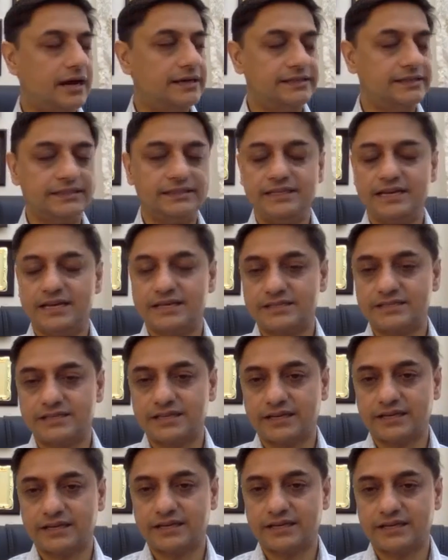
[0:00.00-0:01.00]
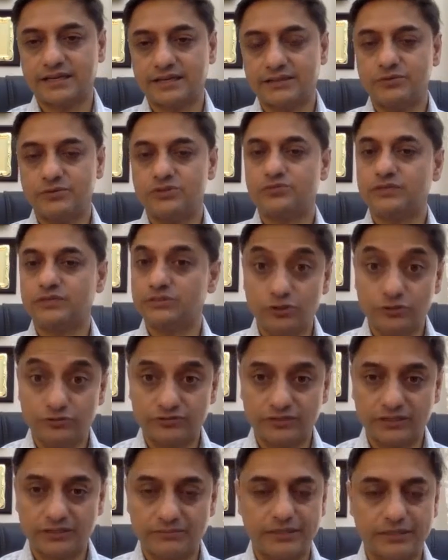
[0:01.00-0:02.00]
ITES sector, which we
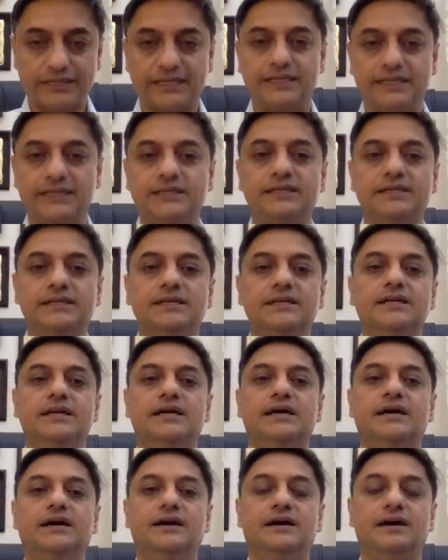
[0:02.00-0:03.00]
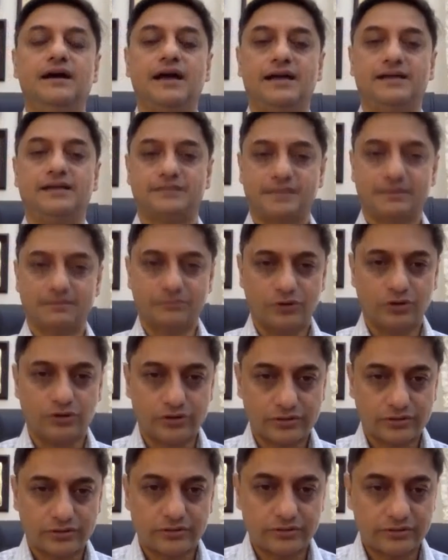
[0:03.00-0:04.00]
removed completely, and some
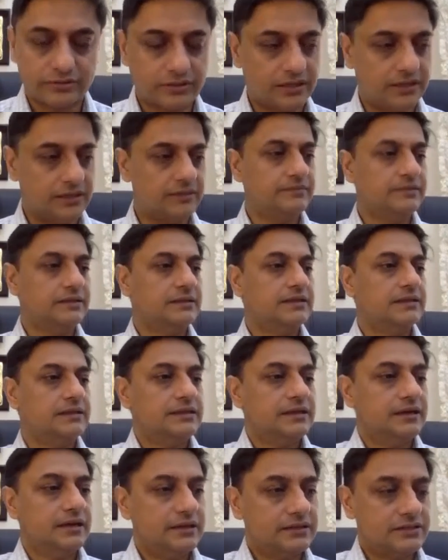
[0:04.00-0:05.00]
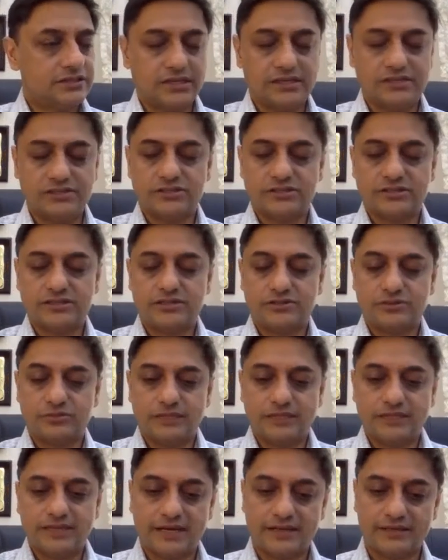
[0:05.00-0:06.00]
more changes
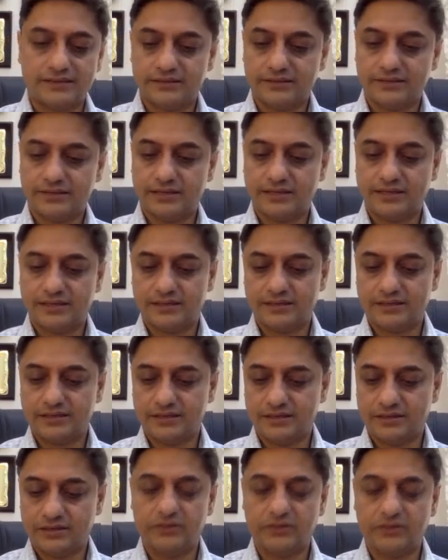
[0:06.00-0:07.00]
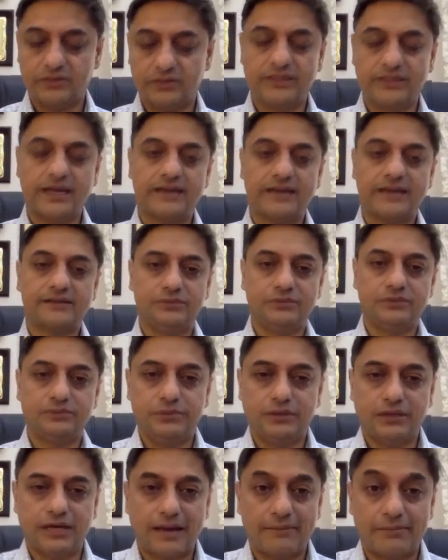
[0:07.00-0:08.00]
need to be done on that, and
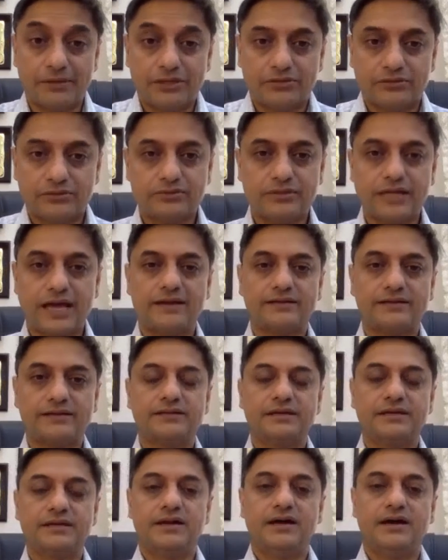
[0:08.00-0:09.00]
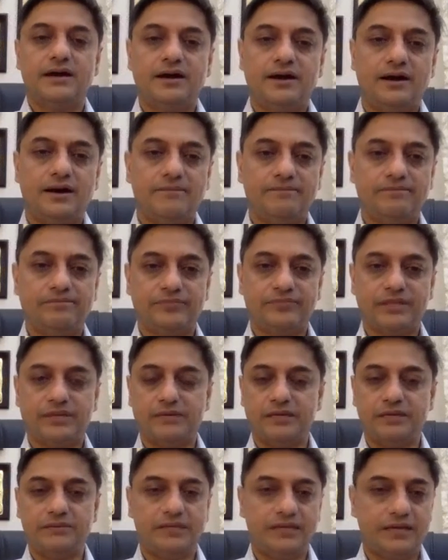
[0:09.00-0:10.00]
we are happy to do that.
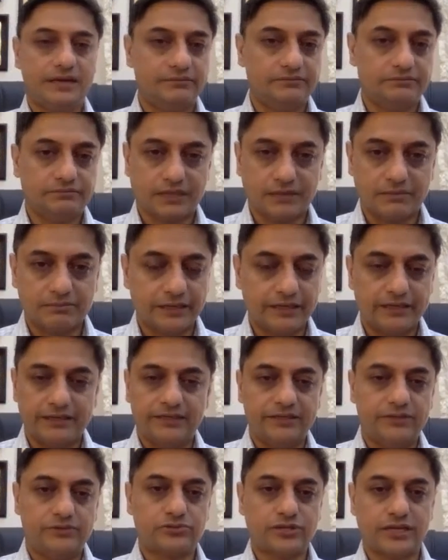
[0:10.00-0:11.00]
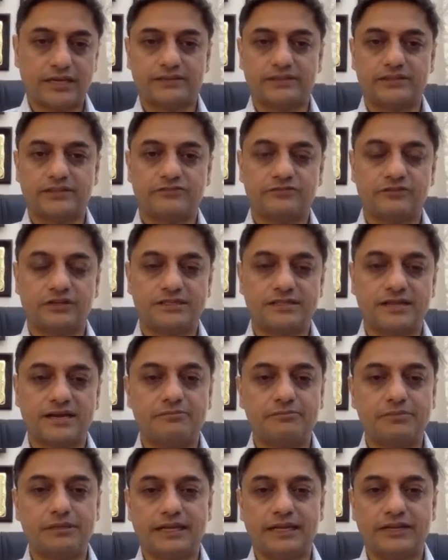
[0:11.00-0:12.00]
There may be completely new sectors,
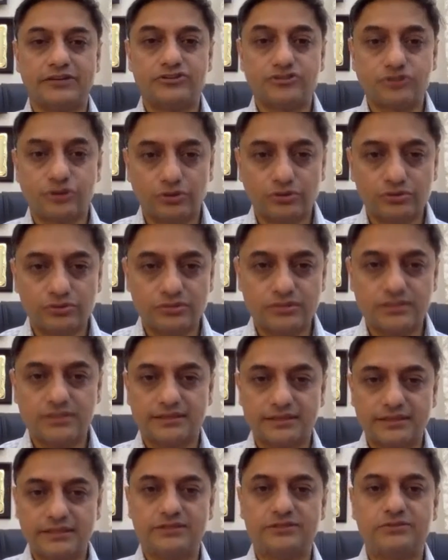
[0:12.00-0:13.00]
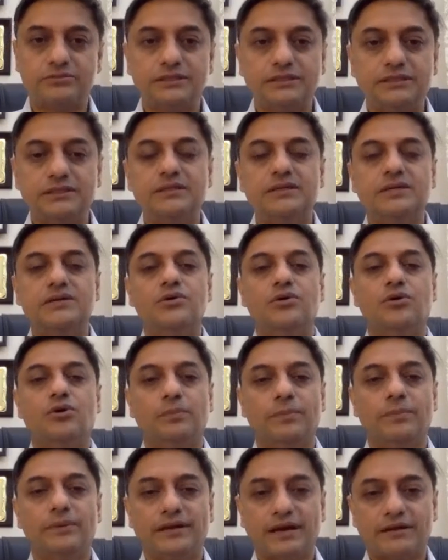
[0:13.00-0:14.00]
for example, like drones, that need to be
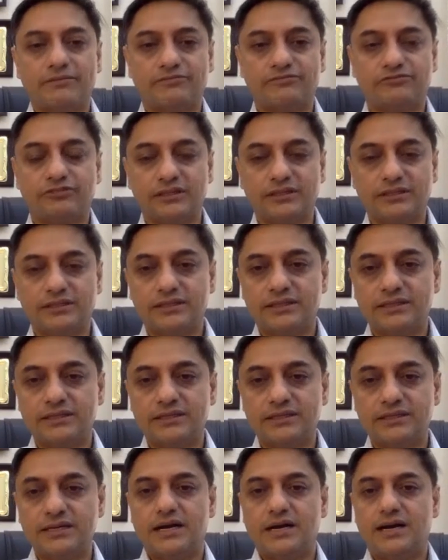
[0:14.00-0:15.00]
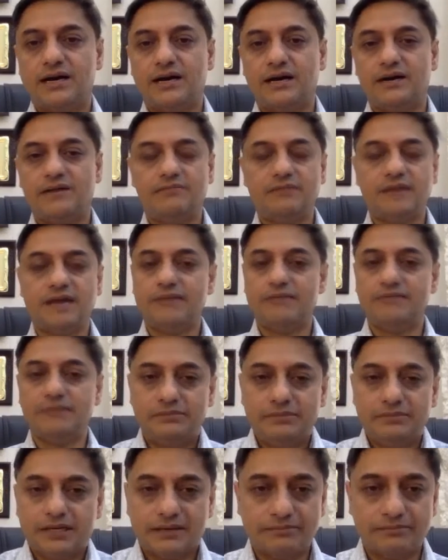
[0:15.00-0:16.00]
opened up further,
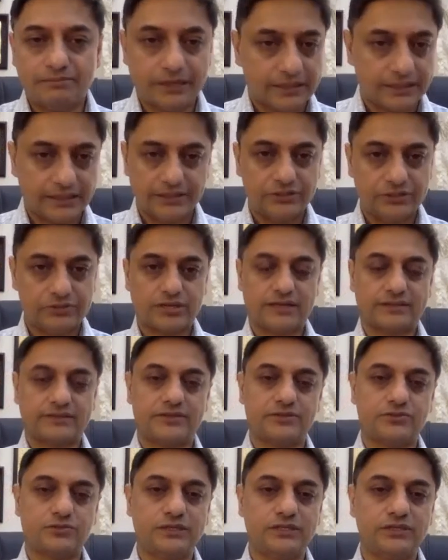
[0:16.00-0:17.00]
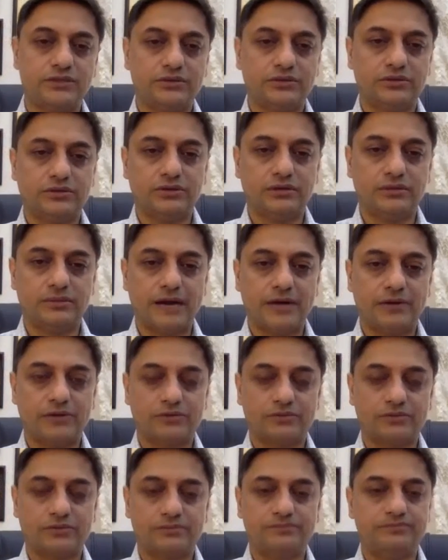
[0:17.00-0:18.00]
and maybe completely new sectors we don't know
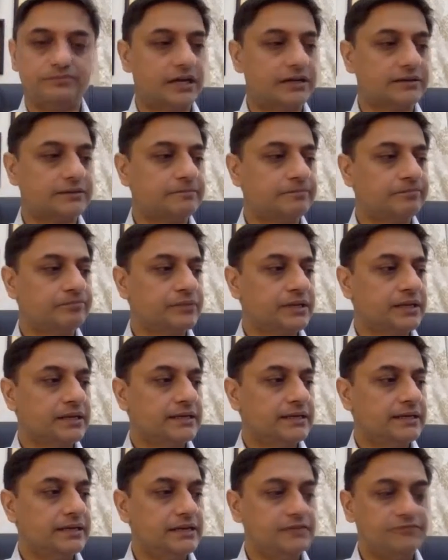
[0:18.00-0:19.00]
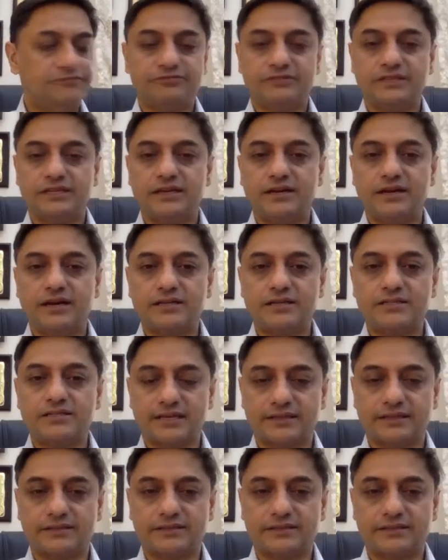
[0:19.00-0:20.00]
about. But if there
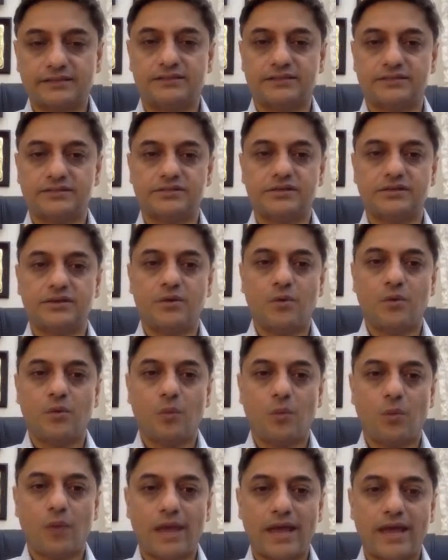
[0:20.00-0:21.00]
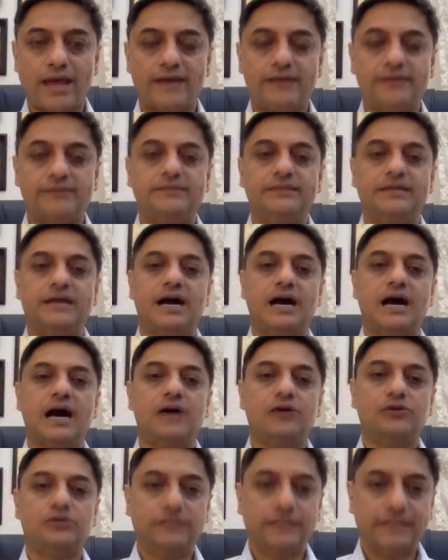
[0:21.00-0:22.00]
are sectors where
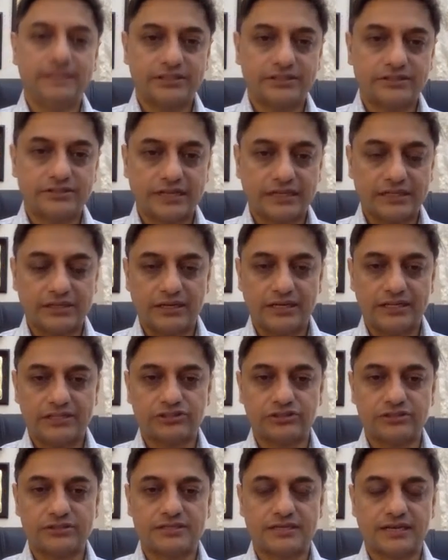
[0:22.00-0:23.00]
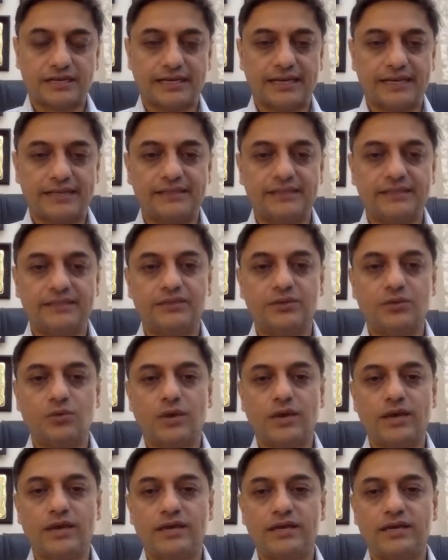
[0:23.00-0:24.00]
outdated regulations are getting
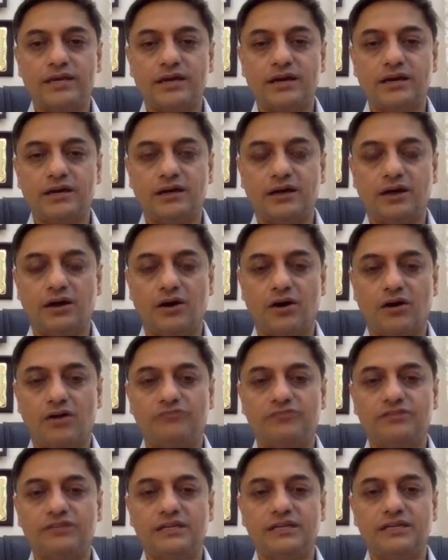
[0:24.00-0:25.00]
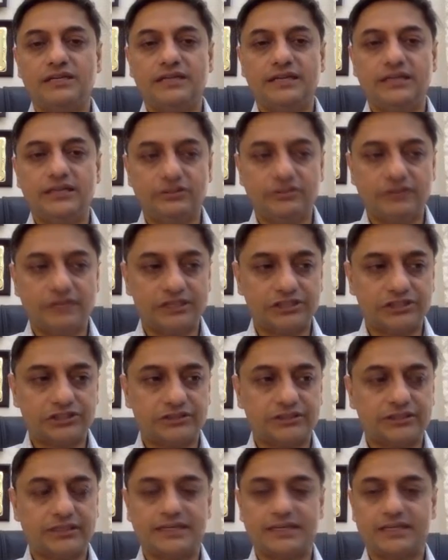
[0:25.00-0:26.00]
in the way of
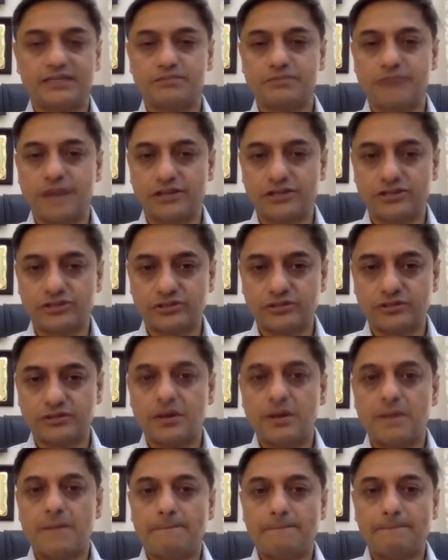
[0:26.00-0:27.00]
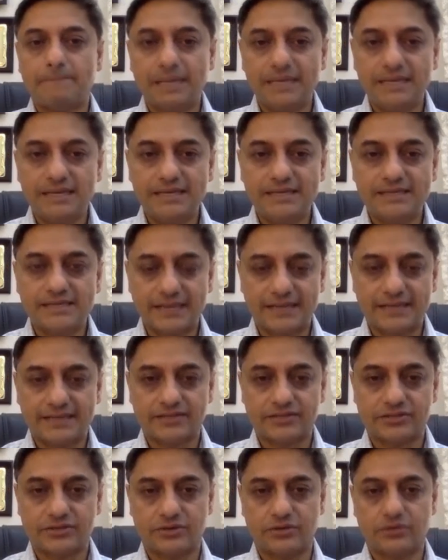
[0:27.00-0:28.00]
innovation and expansion, please
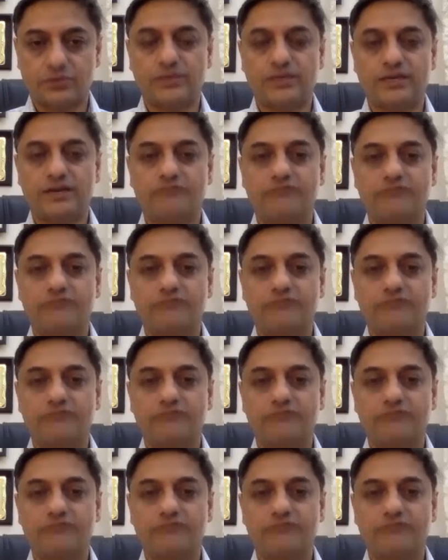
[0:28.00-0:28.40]
let us know.